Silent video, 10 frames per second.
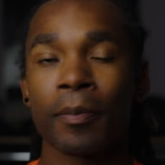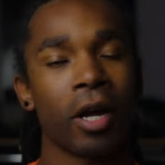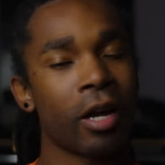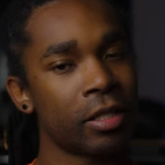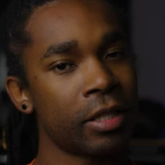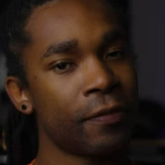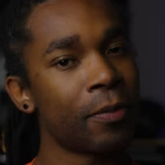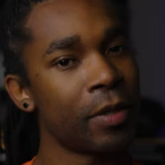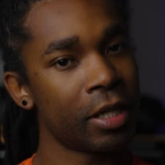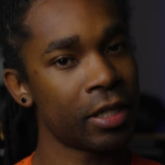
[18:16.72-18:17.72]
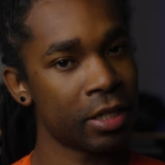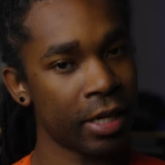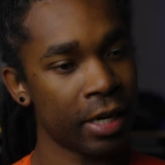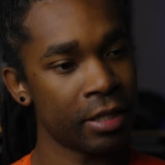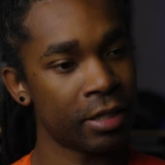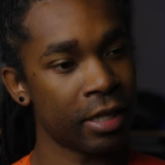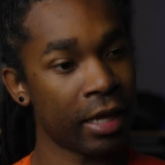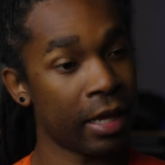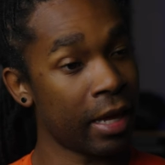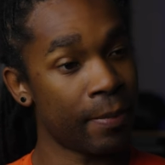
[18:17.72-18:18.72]
but honestly for me it could change.
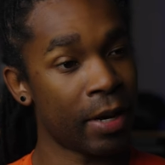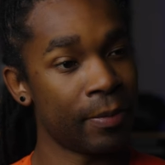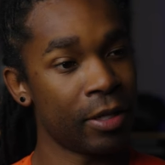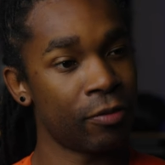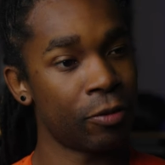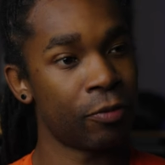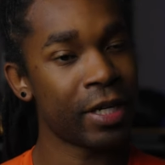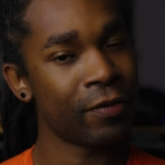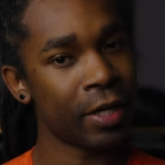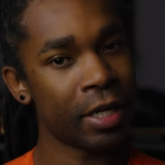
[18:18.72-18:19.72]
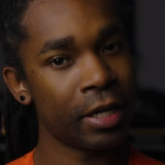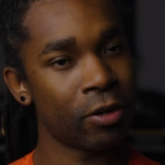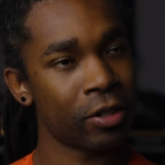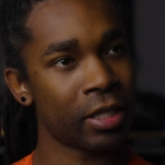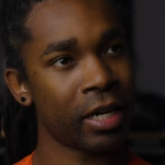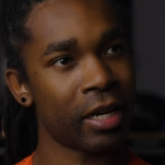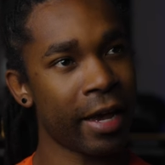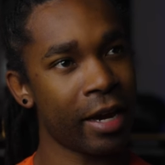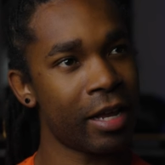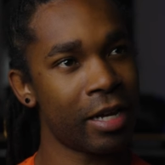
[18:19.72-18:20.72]
Then that might be through rereading or just kind of
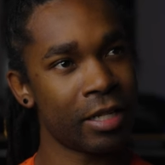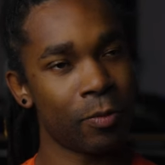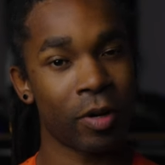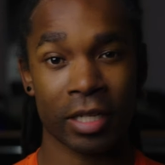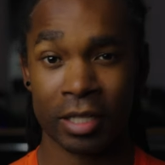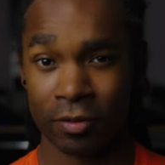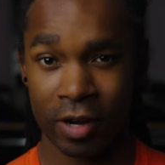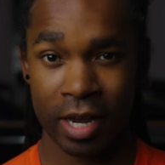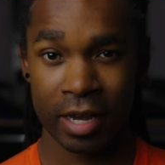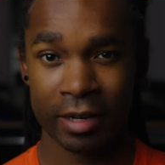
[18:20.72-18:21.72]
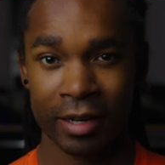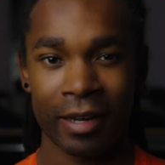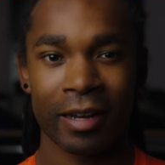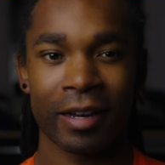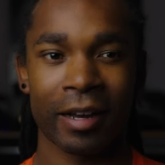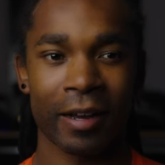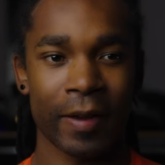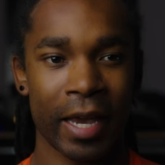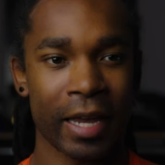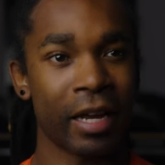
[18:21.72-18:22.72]
analyzing what I just read.
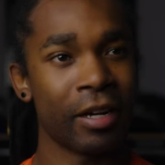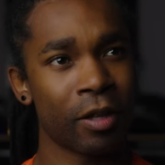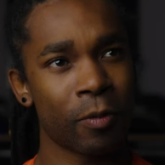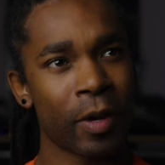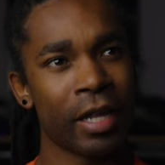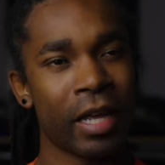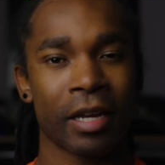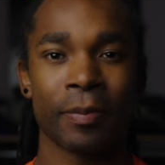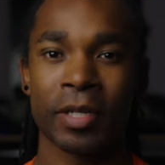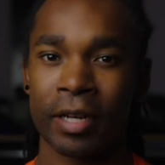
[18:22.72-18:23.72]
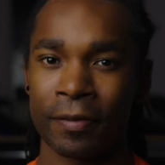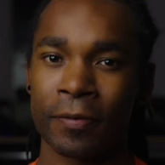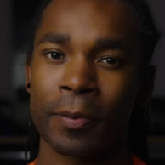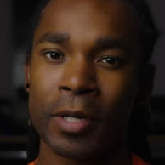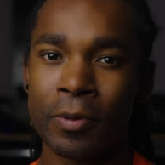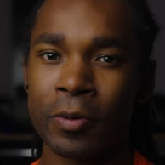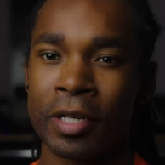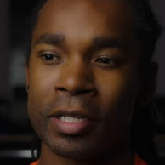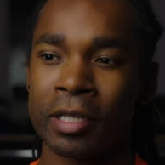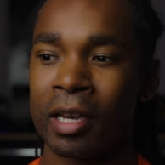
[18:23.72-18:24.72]
And another way that it could be different for people
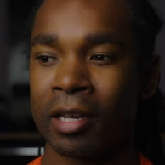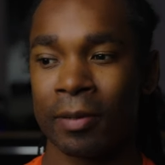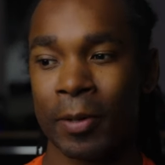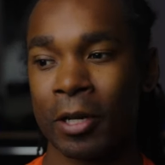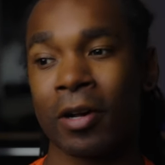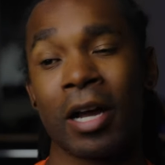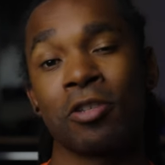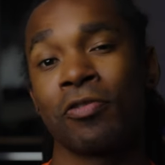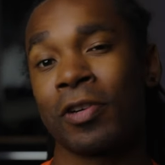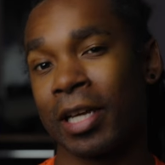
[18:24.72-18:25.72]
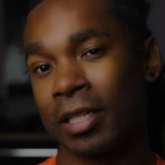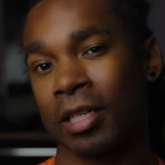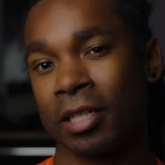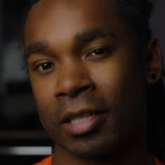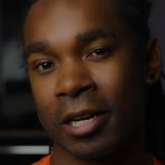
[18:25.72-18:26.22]
is depending on how you relate to each